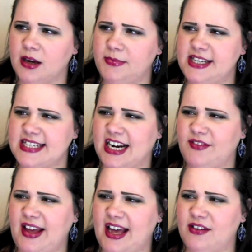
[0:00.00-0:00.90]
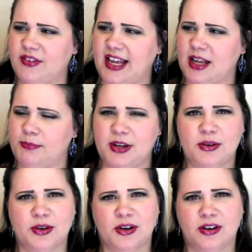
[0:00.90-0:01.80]
These kind of have like a
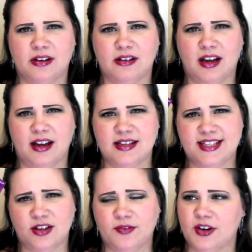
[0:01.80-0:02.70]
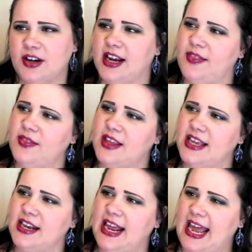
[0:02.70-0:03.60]
pewter, silver, and
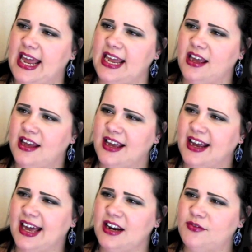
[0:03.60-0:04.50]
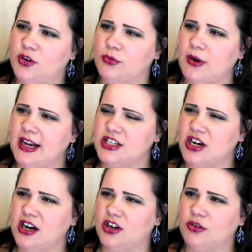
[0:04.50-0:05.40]
then a kind of
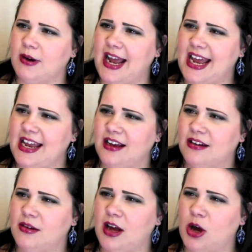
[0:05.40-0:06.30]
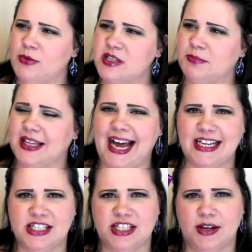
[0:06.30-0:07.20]
dark gray, almost
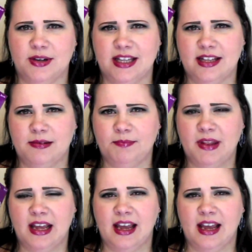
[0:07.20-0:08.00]
black stone in them.